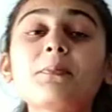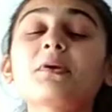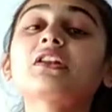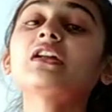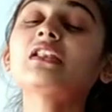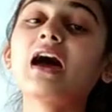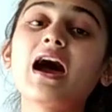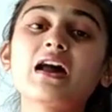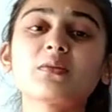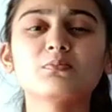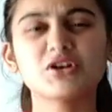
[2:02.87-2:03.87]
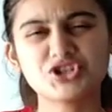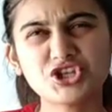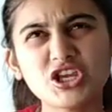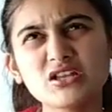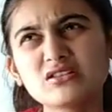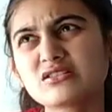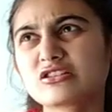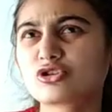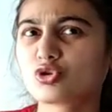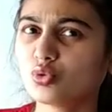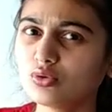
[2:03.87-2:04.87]
capital are machines,
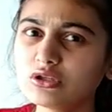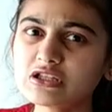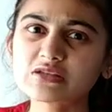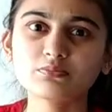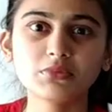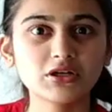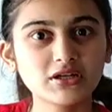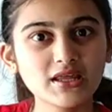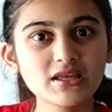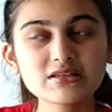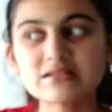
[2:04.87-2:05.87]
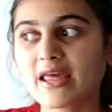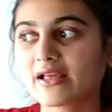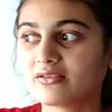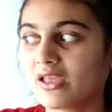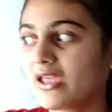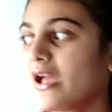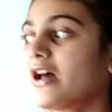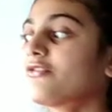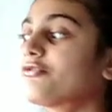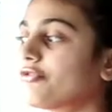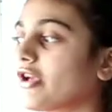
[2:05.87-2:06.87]
tools, buildings. Like they
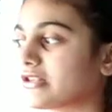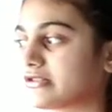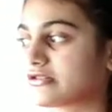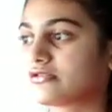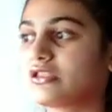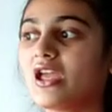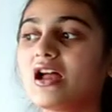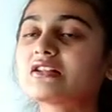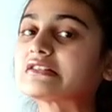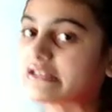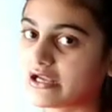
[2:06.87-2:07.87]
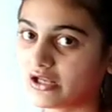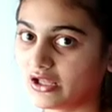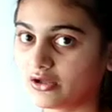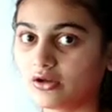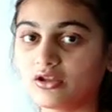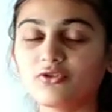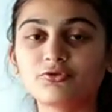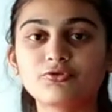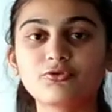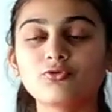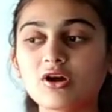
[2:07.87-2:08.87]
are fixed, they are static. If
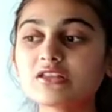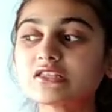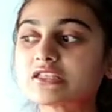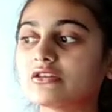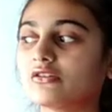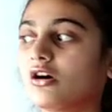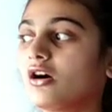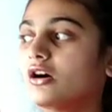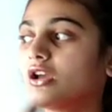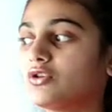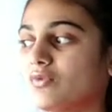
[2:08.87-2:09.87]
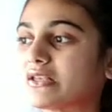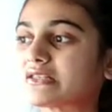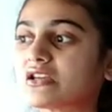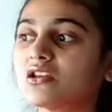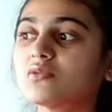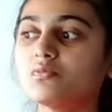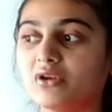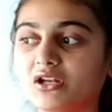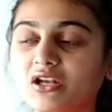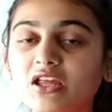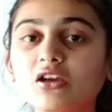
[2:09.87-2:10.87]
once invested in
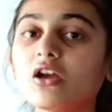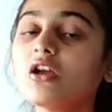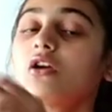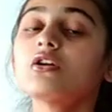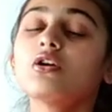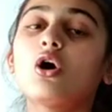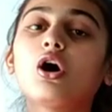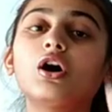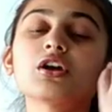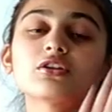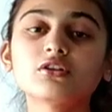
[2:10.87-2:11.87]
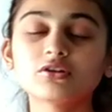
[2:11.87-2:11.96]
building or